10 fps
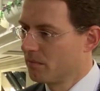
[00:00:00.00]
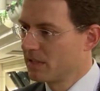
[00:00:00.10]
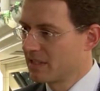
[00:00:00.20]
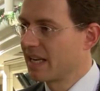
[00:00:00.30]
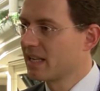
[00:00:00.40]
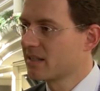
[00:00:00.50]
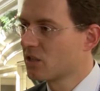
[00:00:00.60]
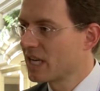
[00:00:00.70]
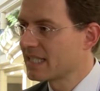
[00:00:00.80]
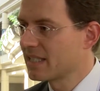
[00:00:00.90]
this data
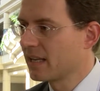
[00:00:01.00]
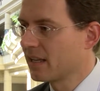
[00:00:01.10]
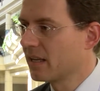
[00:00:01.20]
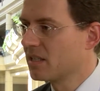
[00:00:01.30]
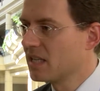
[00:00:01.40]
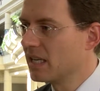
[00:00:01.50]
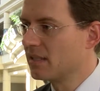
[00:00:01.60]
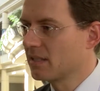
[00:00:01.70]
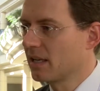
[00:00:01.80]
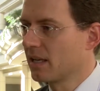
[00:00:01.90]
suggests that indeed
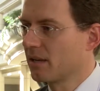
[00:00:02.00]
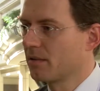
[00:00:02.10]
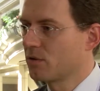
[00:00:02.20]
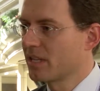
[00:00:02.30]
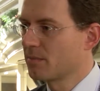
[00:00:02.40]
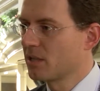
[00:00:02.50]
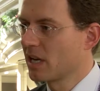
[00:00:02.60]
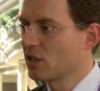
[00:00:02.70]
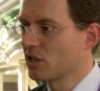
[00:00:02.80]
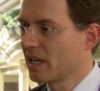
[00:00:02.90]

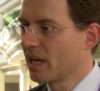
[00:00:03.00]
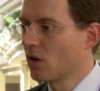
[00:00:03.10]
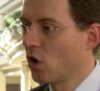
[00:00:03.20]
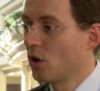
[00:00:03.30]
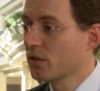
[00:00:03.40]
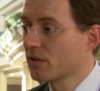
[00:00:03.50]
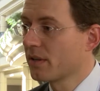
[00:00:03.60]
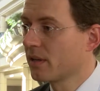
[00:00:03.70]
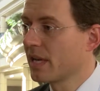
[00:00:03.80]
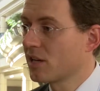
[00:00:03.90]
transplantation can alter
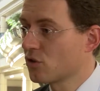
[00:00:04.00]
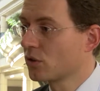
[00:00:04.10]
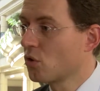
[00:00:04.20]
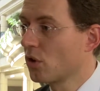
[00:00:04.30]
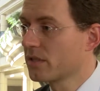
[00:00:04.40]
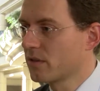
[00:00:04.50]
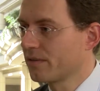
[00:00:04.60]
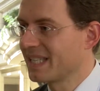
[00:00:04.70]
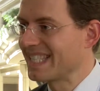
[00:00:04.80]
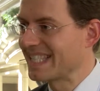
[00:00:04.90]
the natural course of
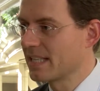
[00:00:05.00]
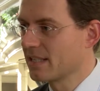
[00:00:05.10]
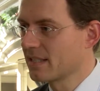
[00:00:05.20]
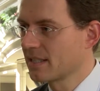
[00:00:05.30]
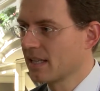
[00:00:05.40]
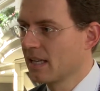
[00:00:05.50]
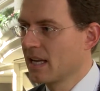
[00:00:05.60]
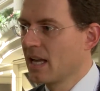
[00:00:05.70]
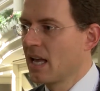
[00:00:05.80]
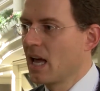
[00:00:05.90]
the disease.
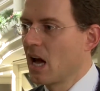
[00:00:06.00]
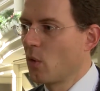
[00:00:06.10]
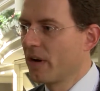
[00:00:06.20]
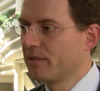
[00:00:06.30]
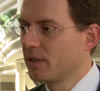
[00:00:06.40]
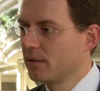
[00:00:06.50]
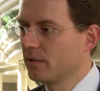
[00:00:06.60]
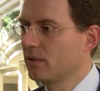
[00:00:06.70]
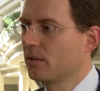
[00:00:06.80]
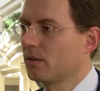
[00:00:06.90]
However,
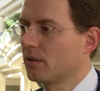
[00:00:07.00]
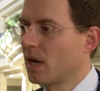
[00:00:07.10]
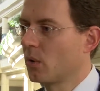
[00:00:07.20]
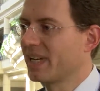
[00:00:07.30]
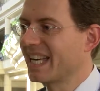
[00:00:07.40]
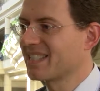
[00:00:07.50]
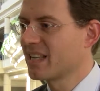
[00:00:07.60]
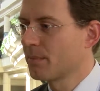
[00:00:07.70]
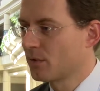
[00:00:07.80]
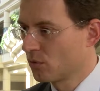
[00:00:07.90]
our next
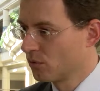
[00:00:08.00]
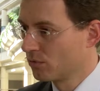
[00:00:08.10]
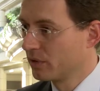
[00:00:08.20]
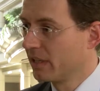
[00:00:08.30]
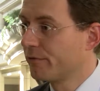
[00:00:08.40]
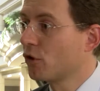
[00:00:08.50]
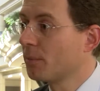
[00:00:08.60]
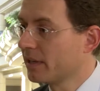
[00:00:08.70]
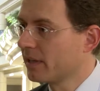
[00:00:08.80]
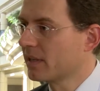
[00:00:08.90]
step to really
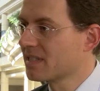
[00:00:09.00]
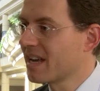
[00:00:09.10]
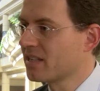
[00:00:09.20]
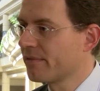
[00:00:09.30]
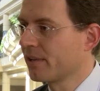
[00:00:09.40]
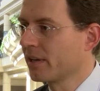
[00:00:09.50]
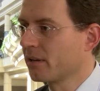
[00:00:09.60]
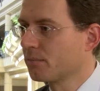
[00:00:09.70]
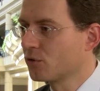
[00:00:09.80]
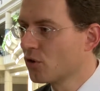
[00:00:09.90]
formally and
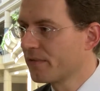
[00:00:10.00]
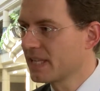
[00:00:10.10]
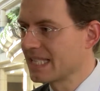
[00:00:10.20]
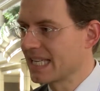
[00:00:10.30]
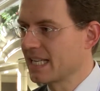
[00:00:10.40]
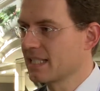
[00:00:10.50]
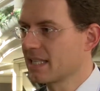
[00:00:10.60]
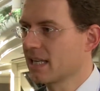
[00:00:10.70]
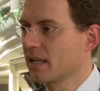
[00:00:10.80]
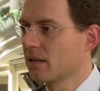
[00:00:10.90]
scientifically prove this is
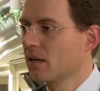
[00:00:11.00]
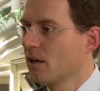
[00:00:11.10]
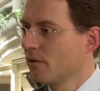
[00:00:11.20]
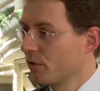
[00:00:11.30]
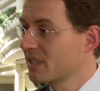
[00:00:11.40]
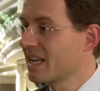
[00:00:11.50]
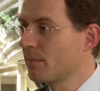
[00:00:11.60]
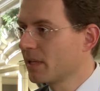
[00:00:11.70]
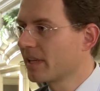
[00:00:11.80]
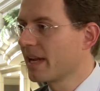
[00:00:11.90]
for
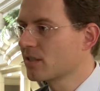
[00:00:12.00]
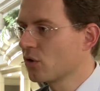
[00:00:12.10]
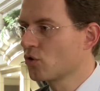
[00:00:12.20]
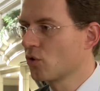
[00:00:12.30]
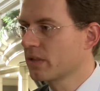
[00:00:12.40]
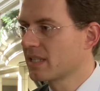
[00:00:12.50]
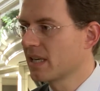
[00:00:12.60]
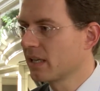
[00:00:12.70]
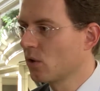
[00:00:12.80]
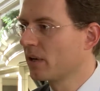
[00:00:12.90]
example, a case-controlled
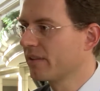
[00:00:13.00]
study or